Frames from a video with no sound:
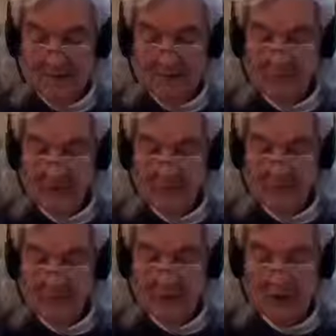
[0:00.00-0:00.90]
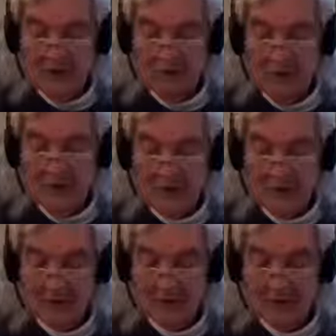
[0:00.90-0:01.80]
If you're reading from the
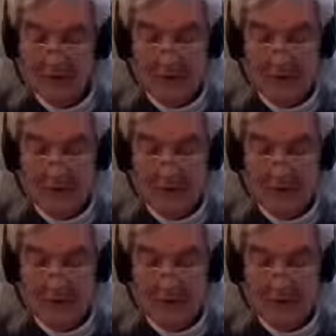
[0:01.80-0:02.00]
original